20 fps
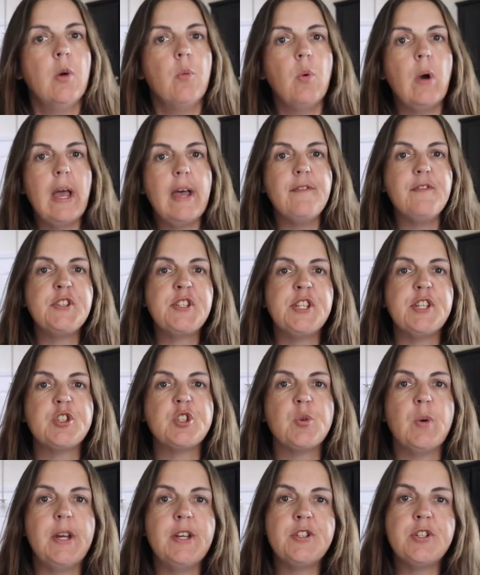Whatever
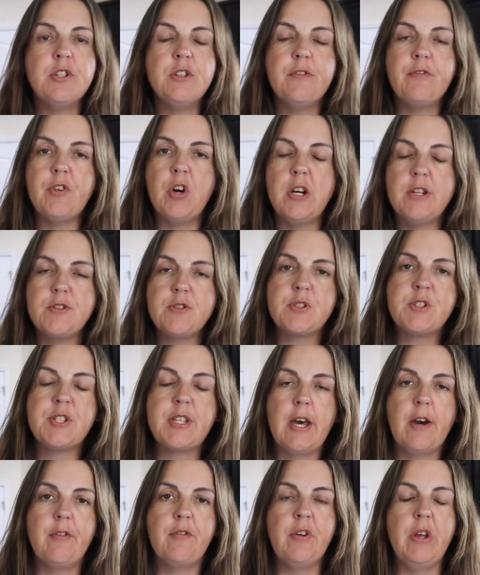situation you find
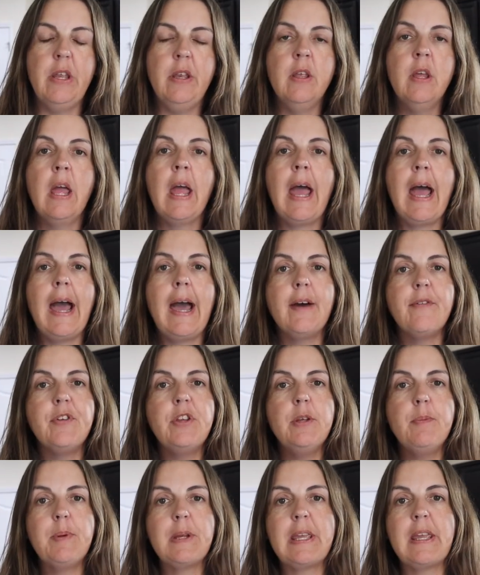yourself in,
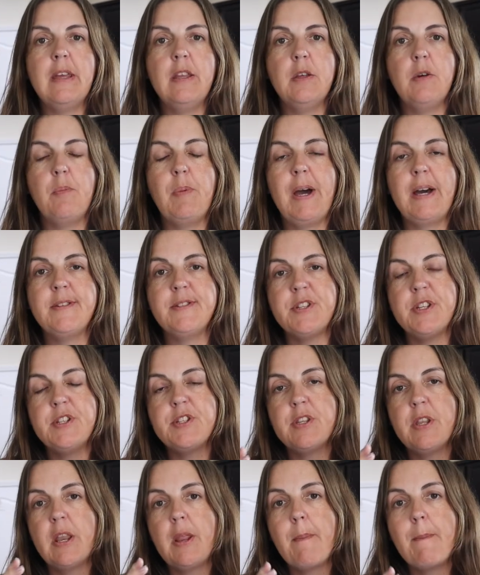having a beginner band
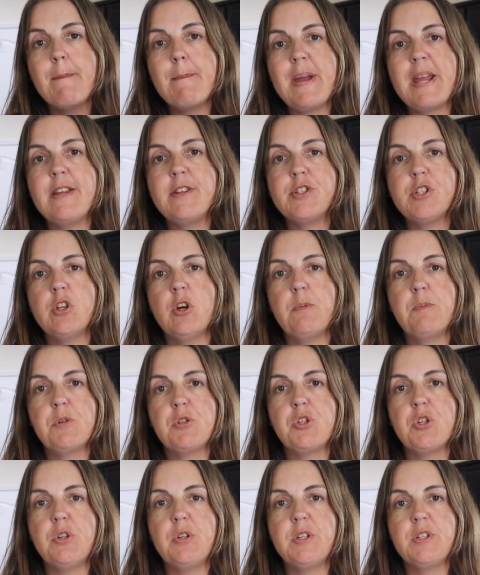is an amazing
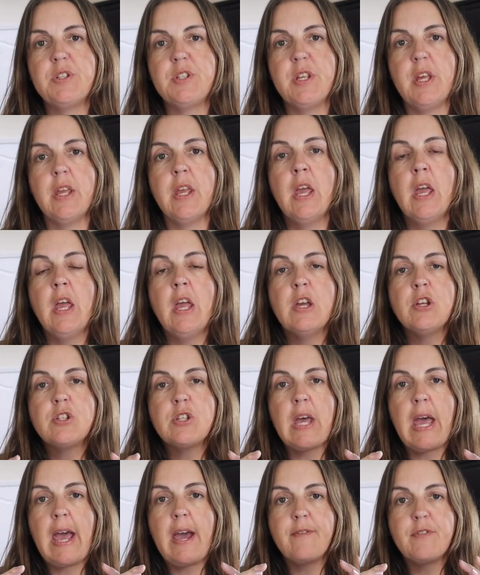opportunity
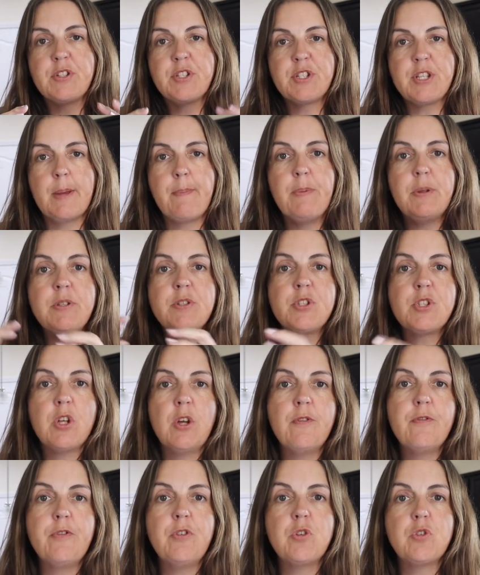to have a stepping
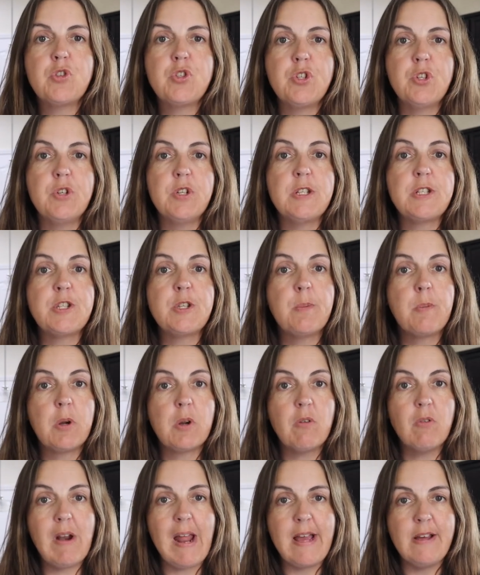stone for your students to
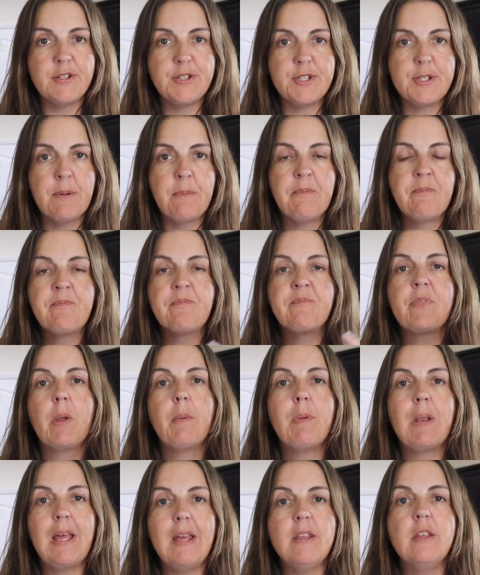progress.
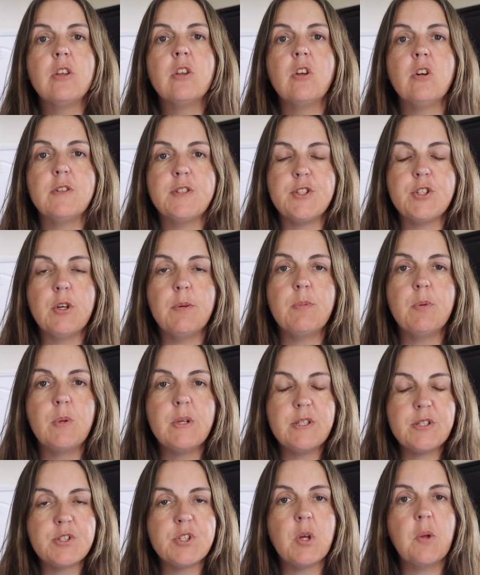Playing in an ensemble
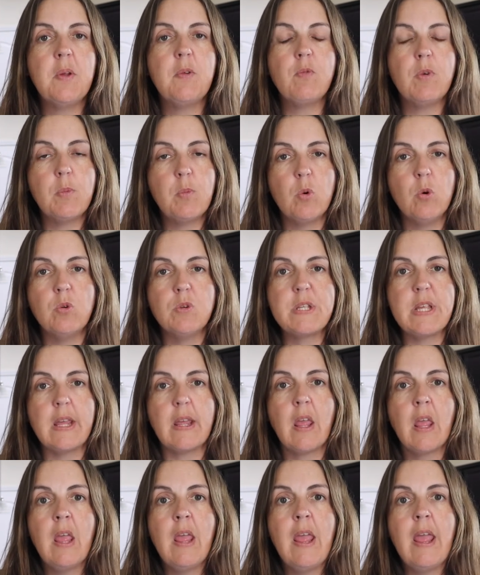is so
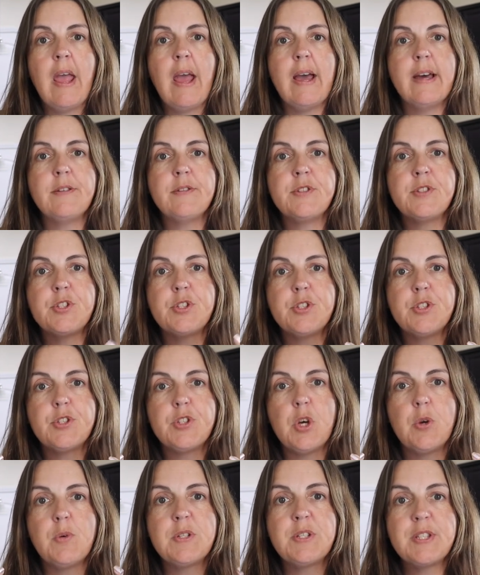rewarding and
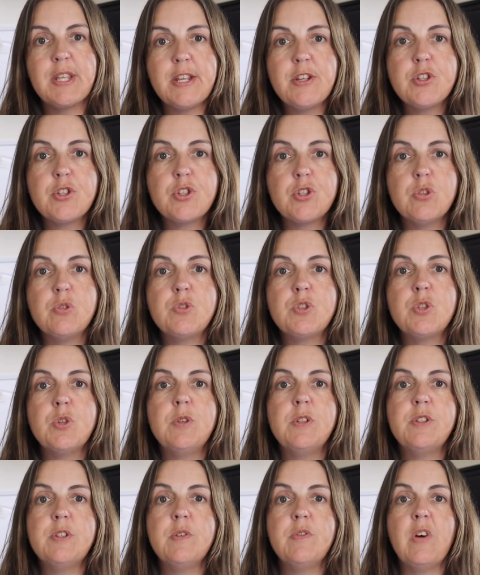so essential to
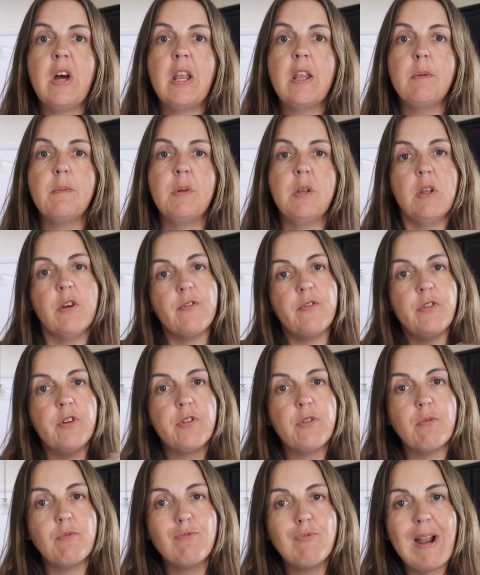the development
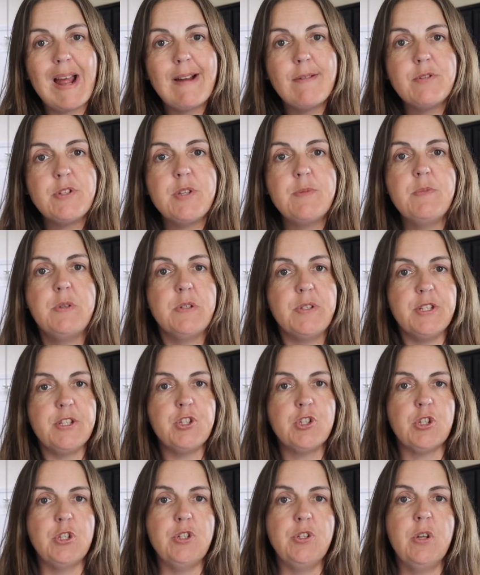of a rounded
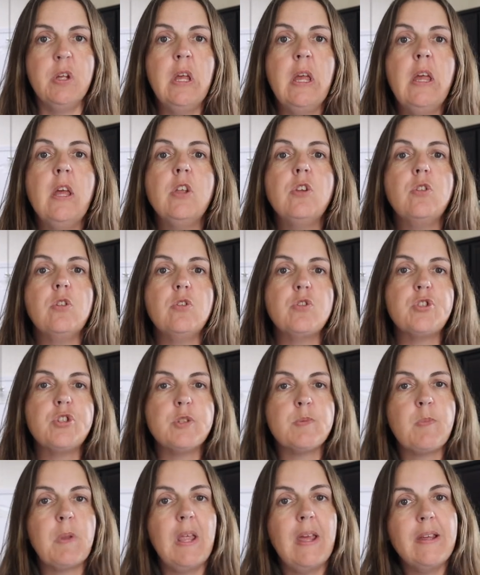musician. Not
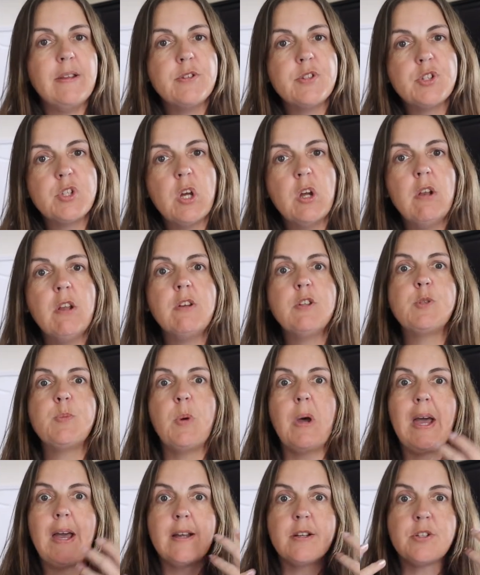just playing solos,
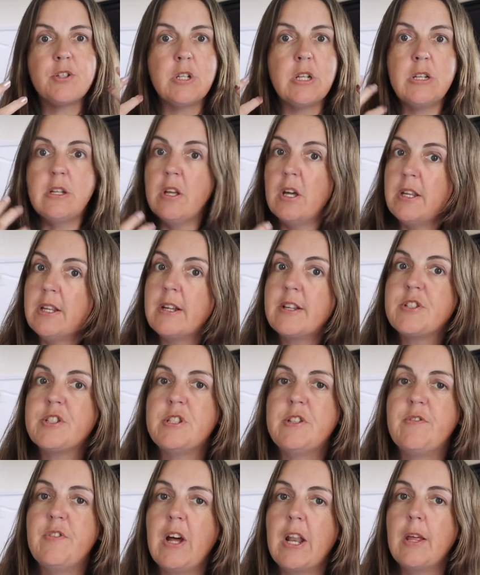but actually learning to
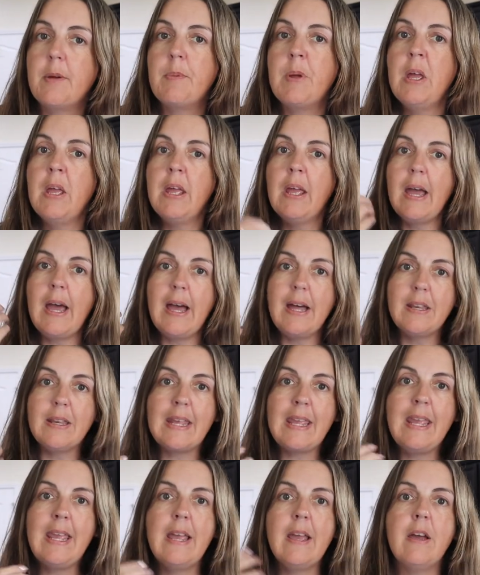develop and
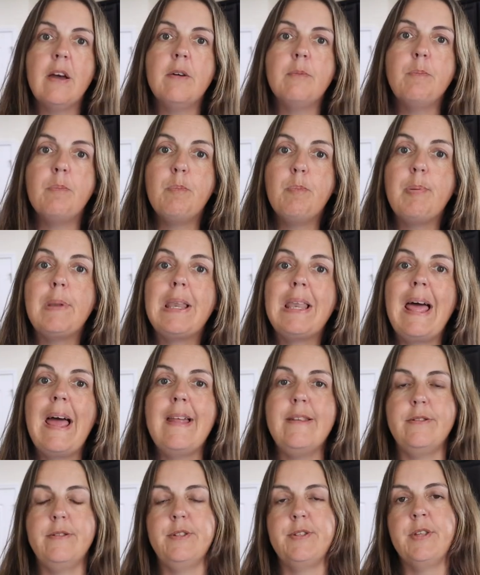hear and
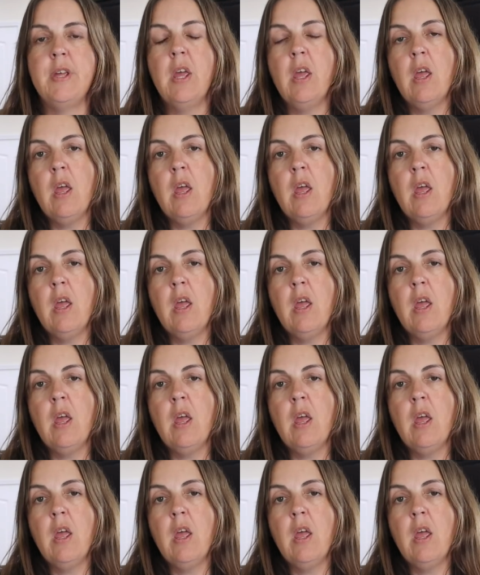blend.